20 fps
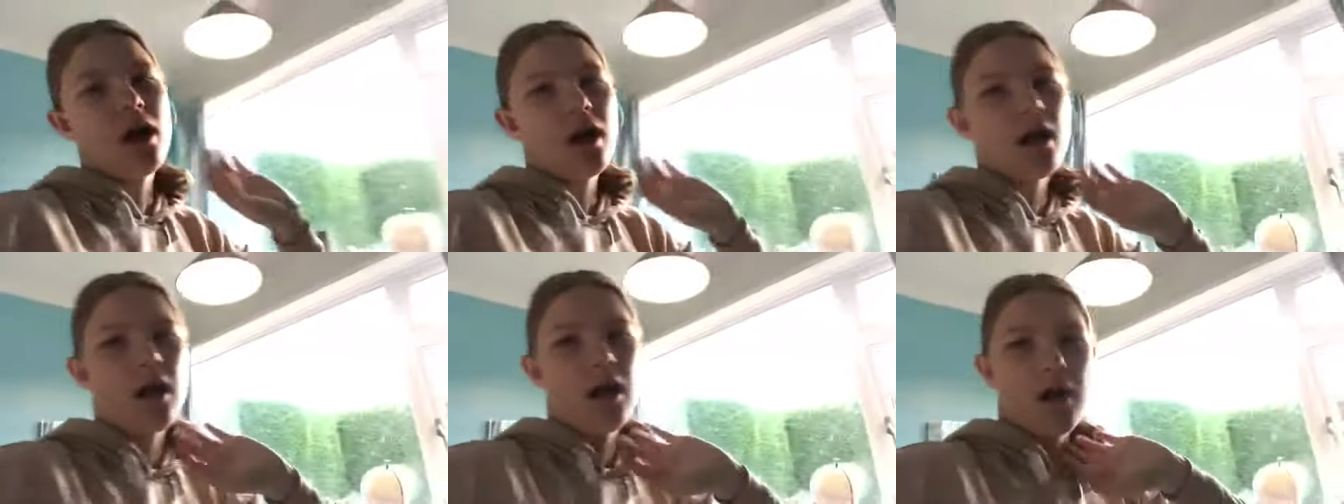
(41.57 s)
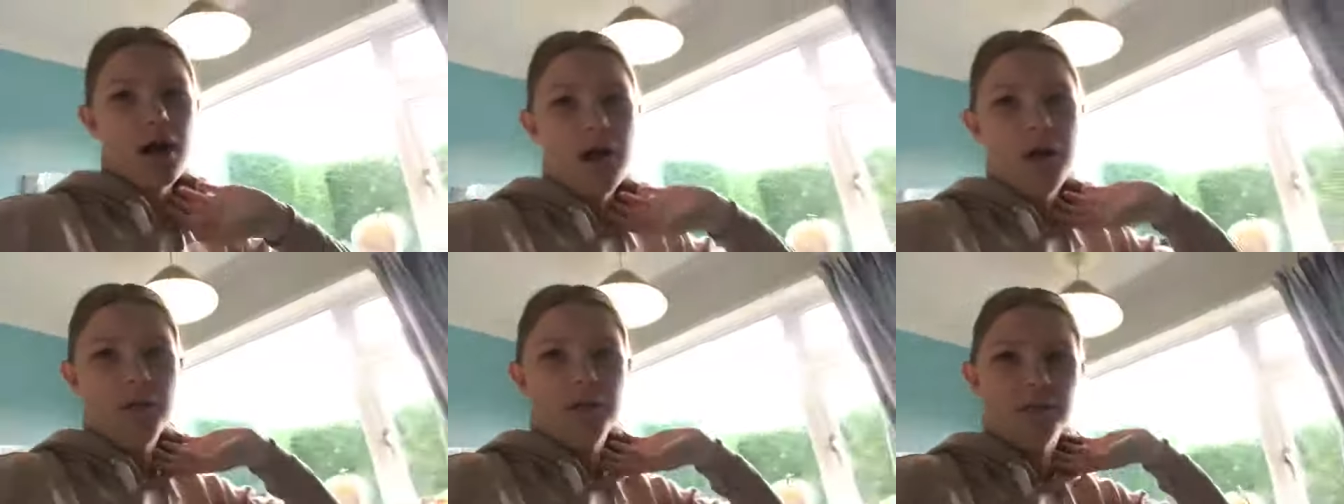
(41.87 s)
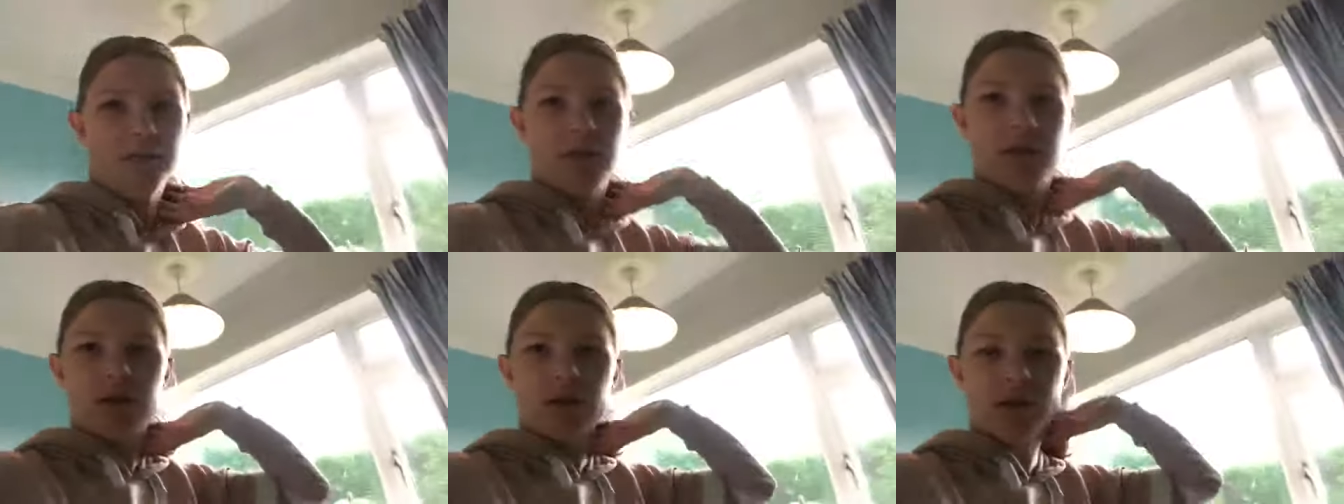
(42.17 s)
um,
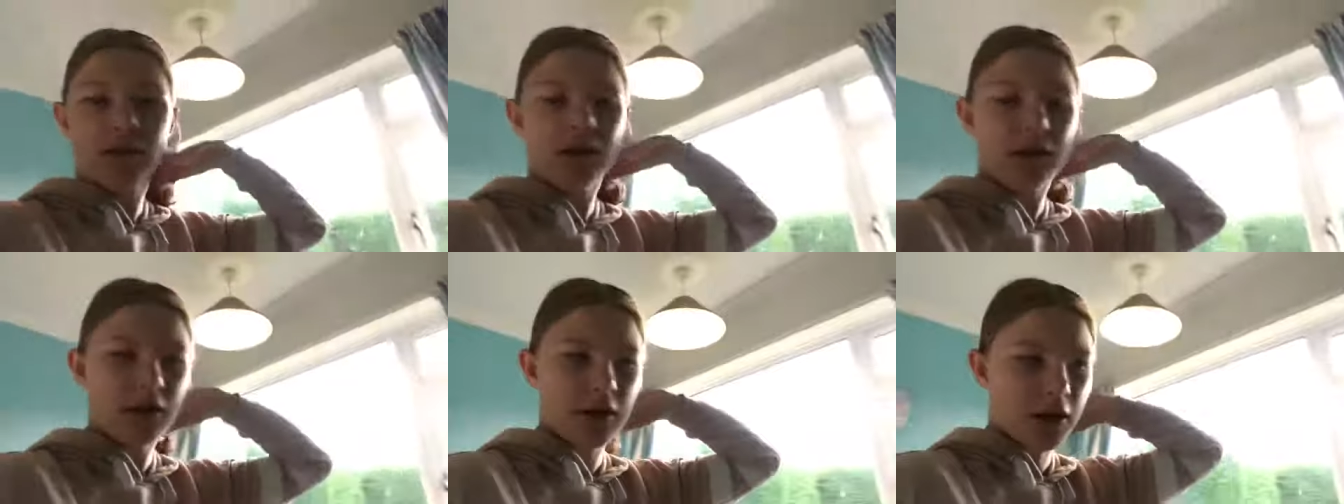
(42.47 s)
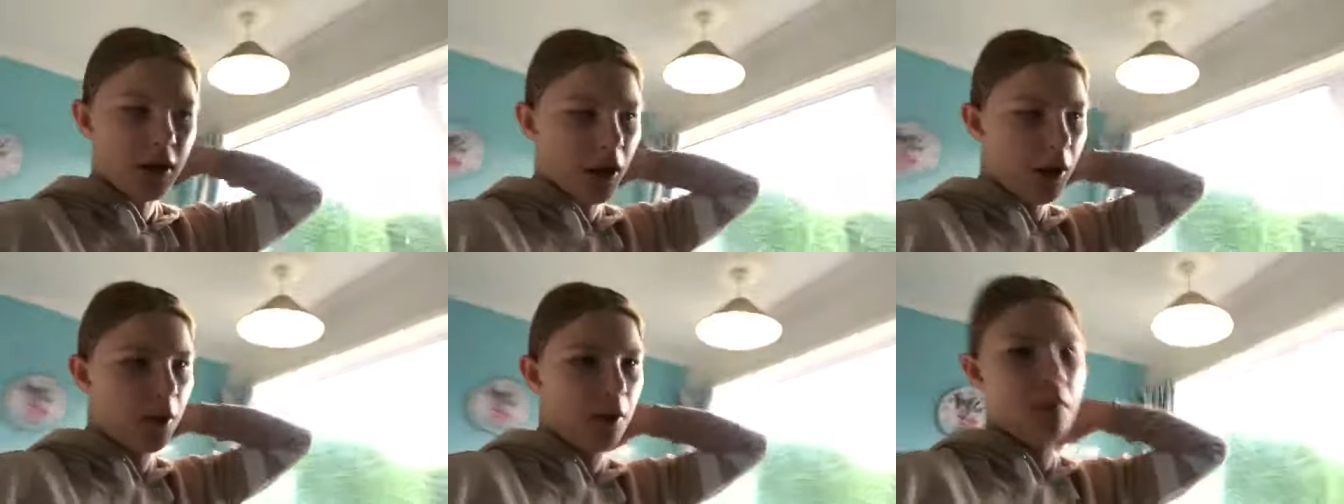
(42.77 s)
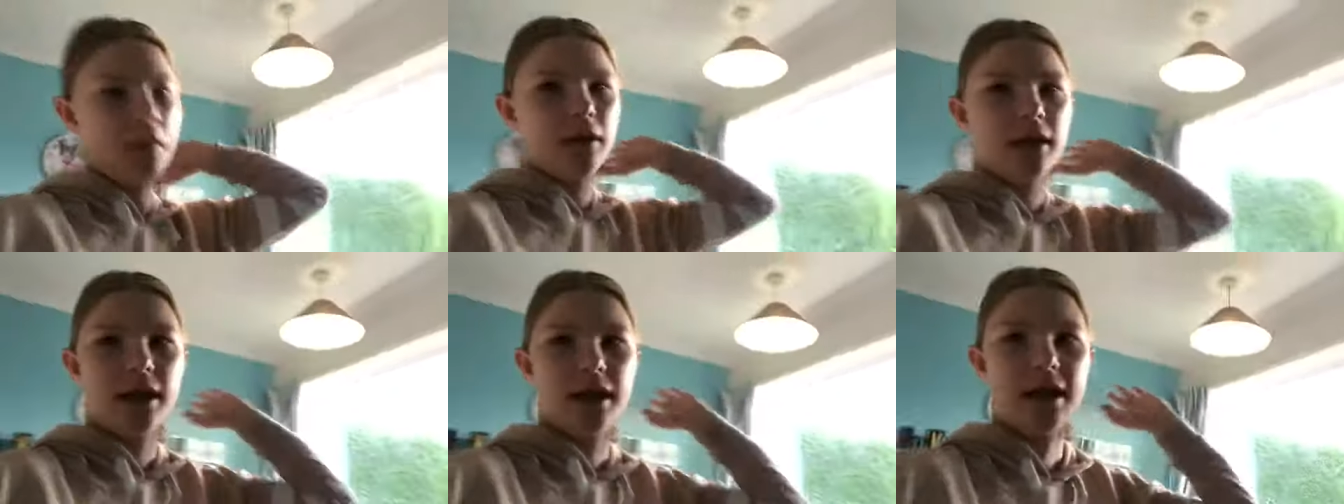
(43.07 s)
so
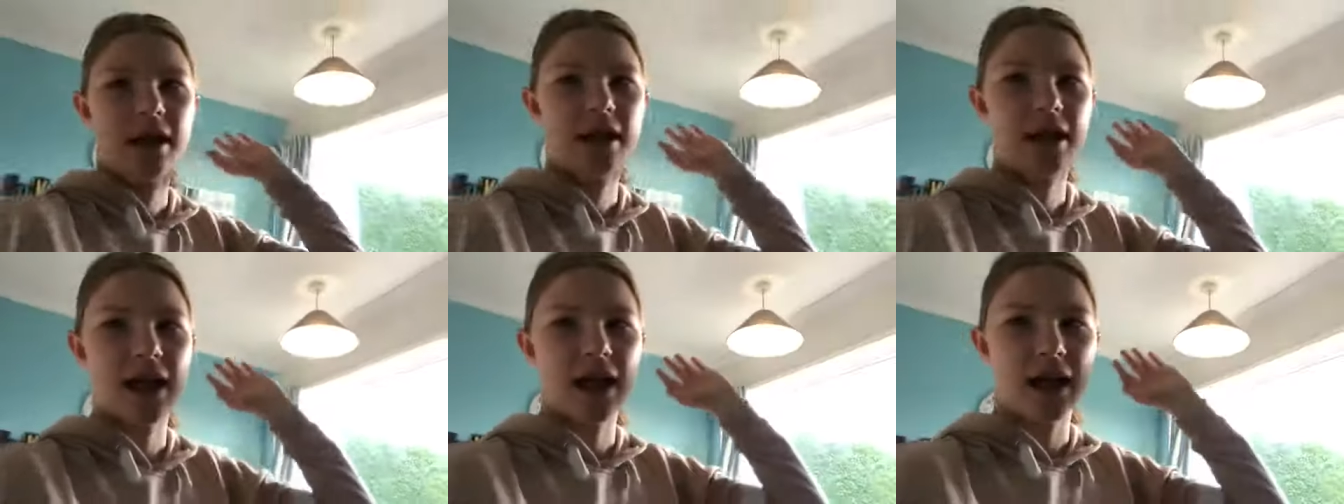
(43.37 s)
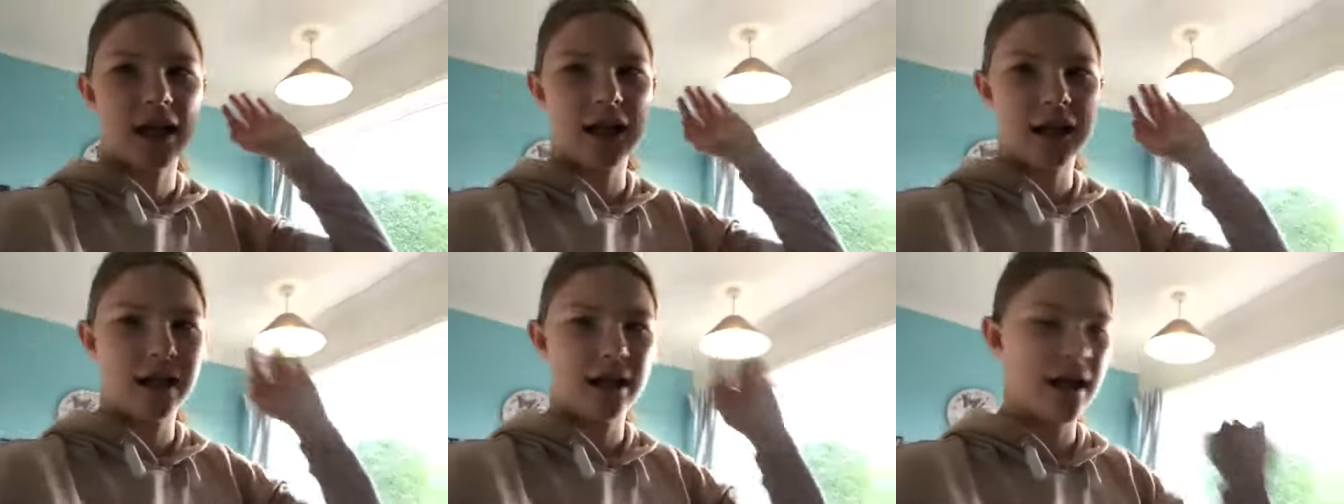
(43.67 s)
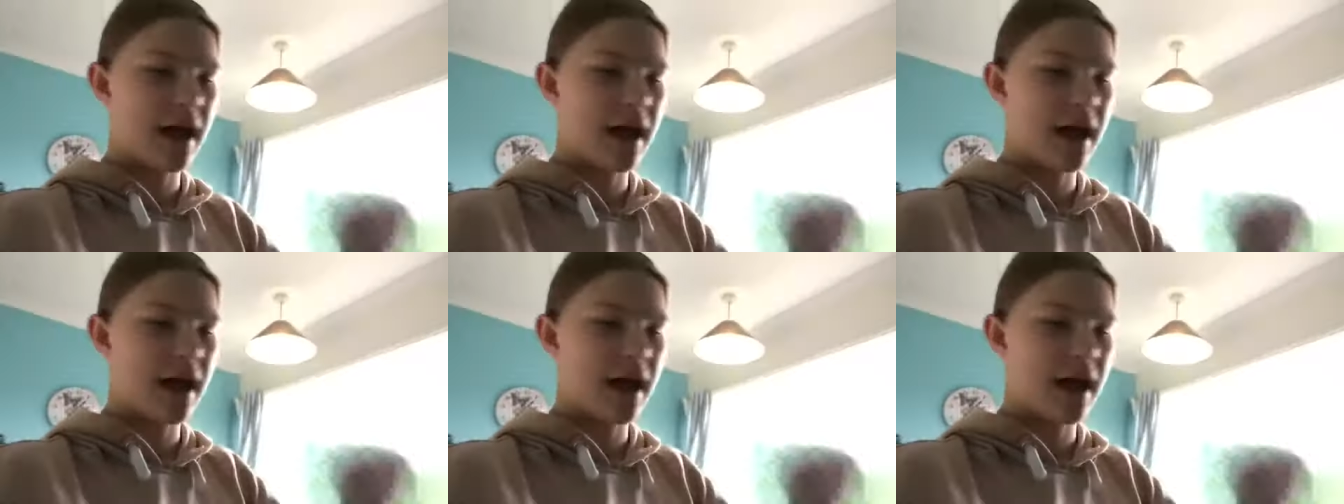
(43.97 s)
yeah